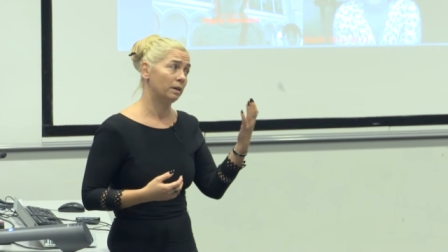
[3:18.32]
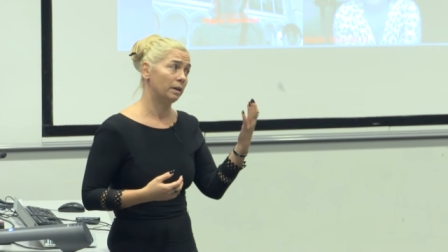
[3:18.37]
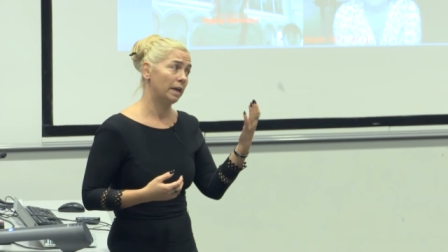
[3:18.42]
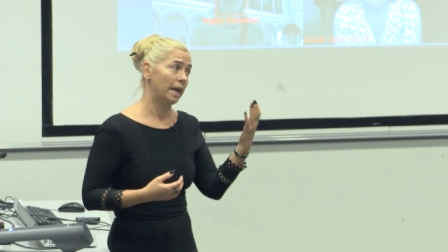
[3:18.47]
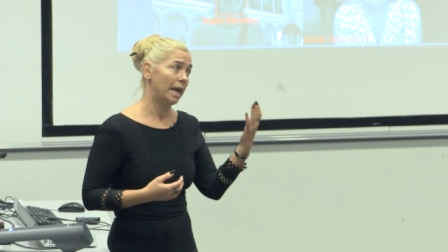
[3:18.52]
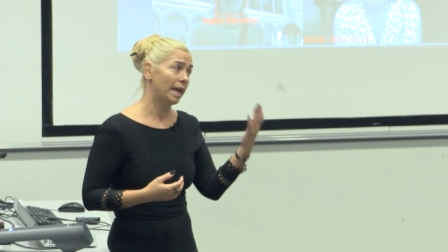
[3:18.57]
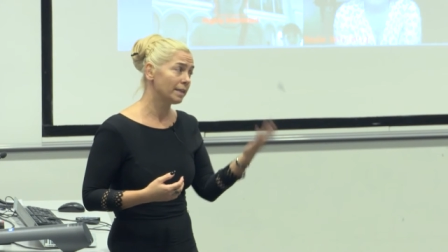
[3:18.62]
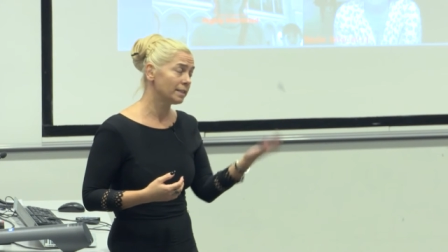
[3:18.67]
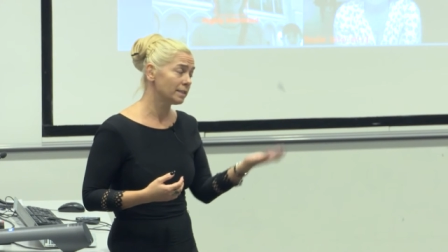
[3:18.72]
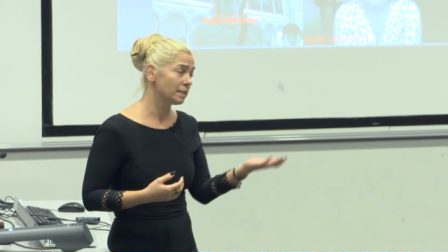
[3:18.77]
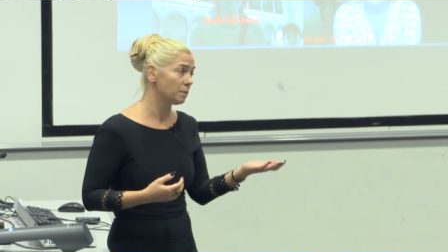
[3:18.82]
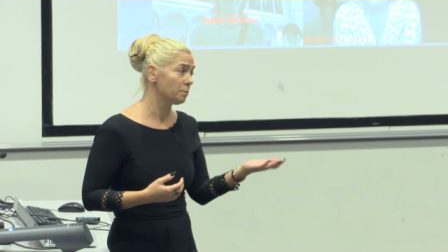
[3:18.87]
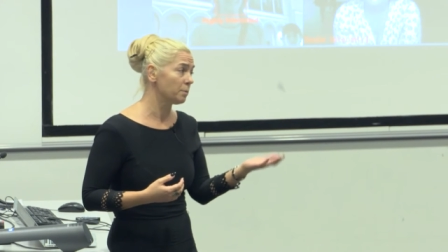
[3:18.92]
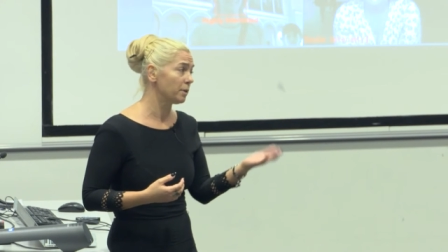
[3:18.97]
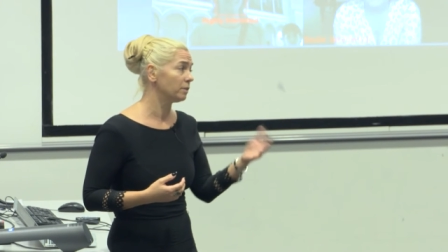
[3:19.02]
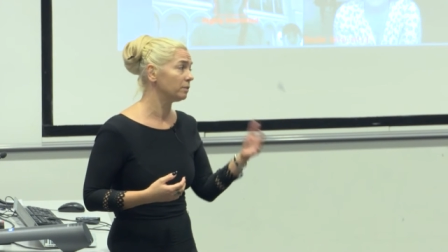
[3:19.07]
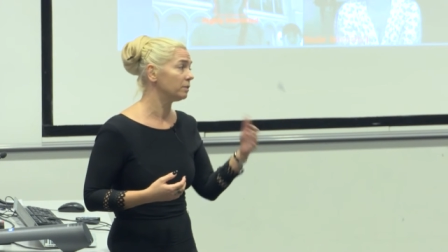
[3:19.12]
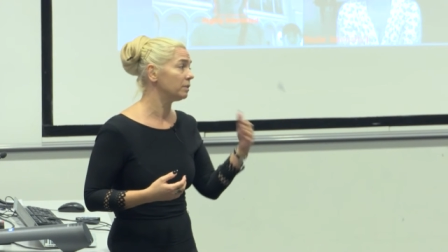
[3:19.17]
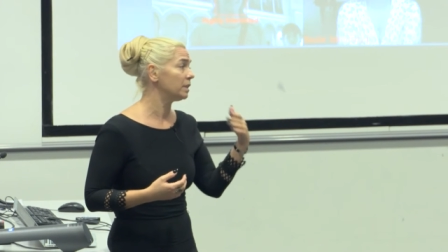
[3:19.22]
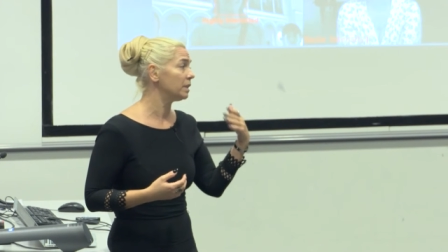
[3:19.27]

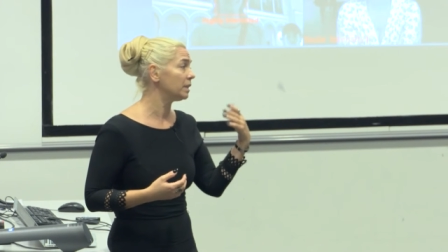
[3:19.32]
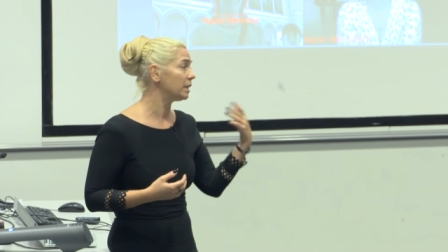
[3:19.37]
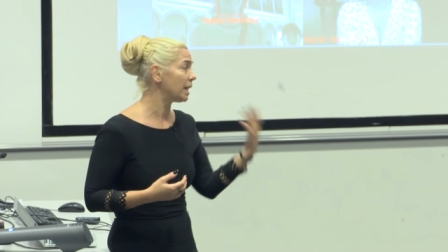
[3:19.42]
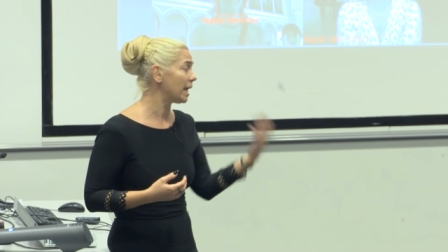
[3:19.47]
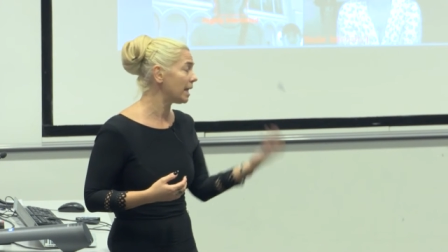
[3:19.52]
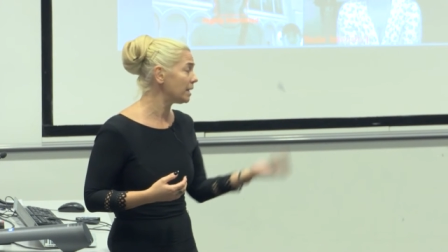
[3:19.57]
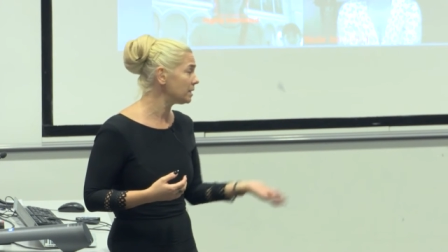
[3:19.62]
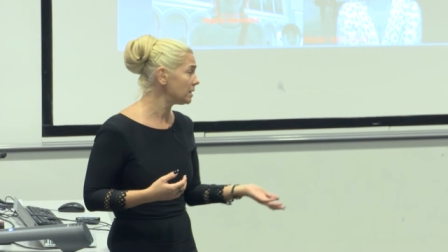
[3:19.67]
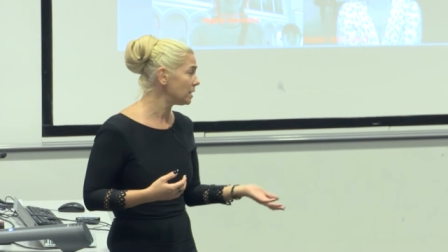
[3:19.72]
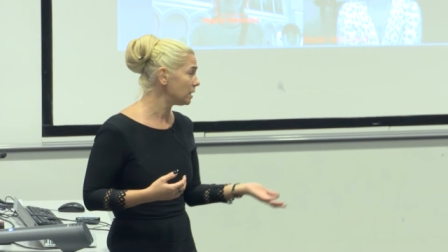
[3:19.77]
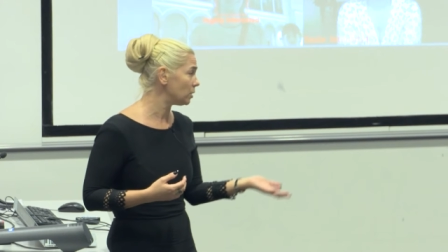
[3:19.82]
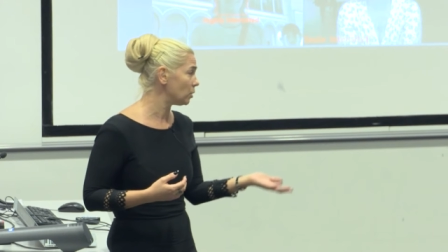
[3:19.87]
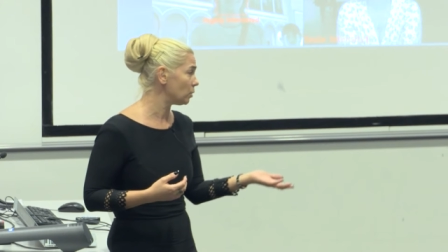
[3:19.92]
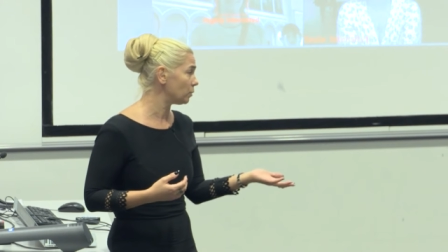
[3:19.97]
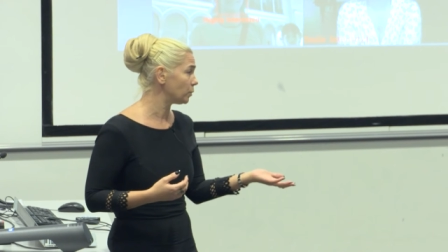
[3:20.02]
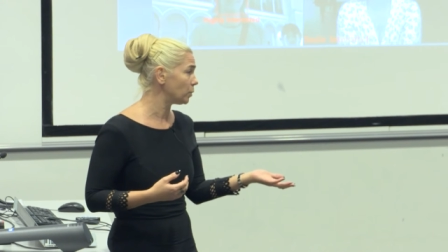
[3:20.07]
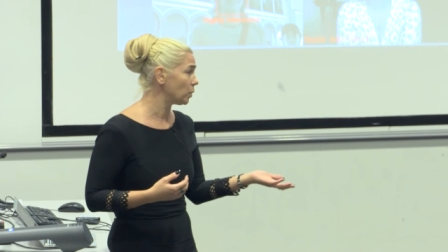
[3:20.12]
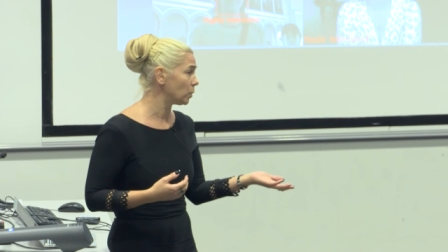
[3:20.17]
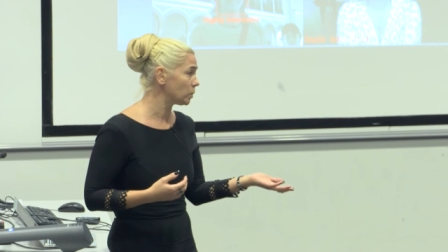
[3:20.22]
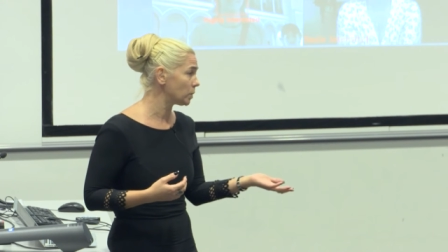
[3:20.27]
estimate the intensity
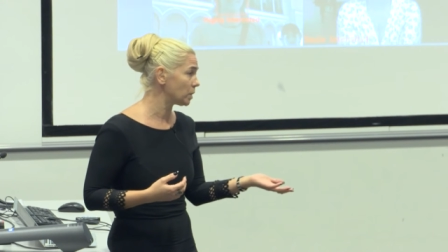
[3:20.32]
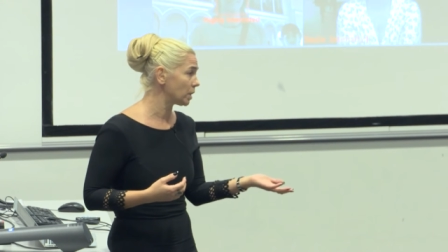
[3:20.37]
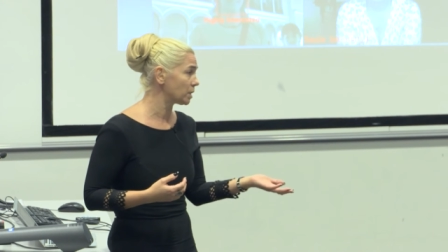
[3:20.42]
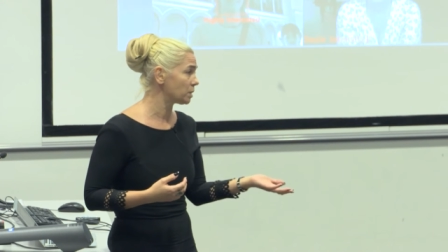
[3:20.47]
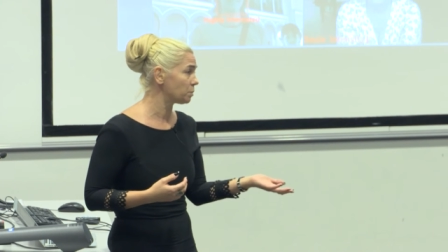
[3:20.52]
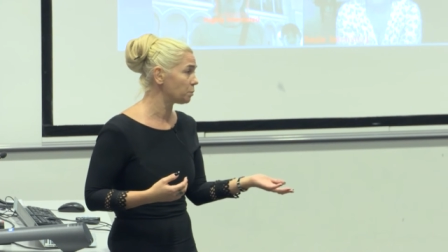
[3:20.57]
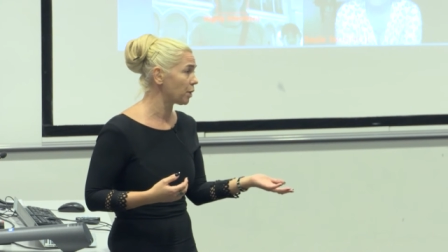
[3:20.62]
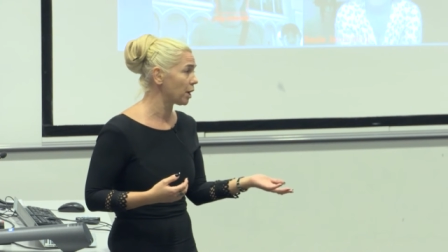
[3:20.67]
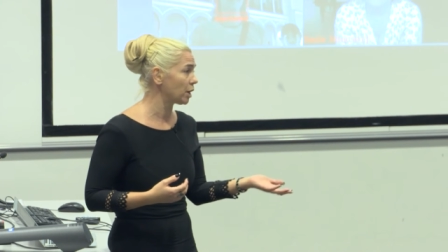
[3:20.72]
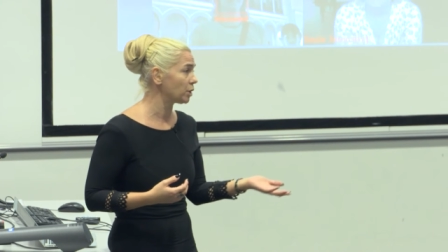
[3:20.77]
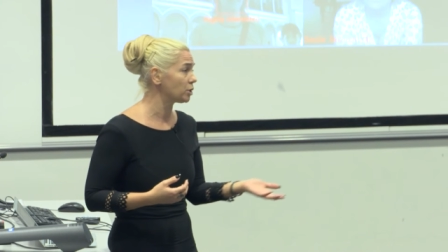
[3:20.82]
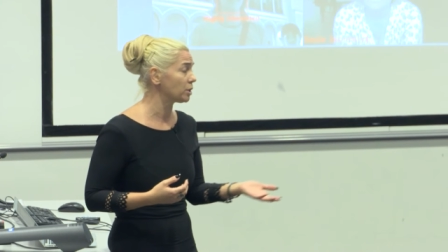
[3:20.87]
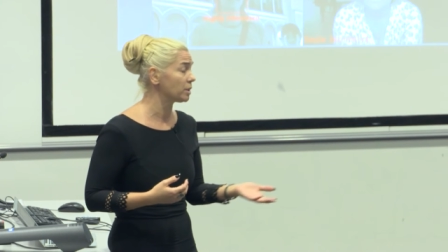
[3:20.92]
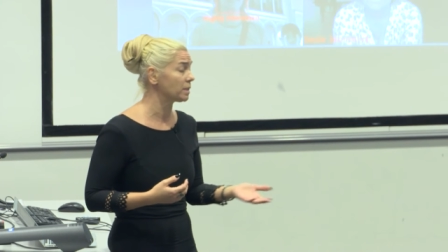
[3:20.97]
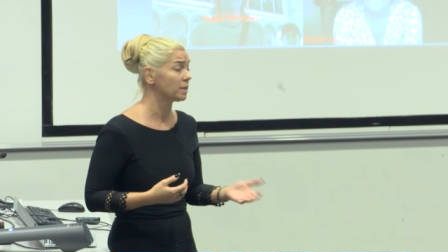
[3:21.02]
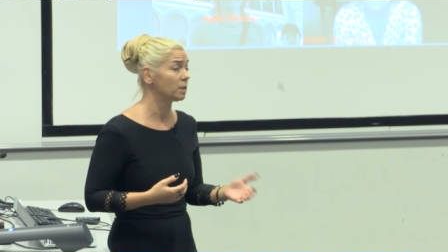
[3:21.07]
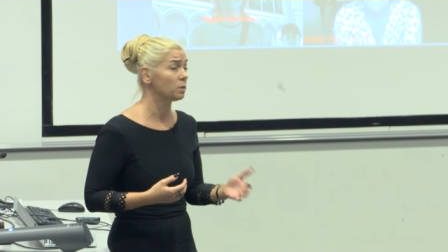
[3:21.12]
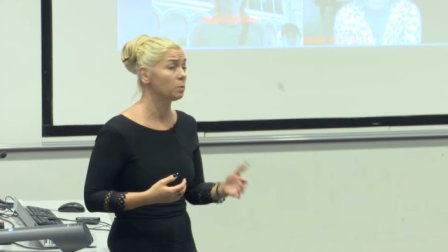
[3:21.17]
of those expressions,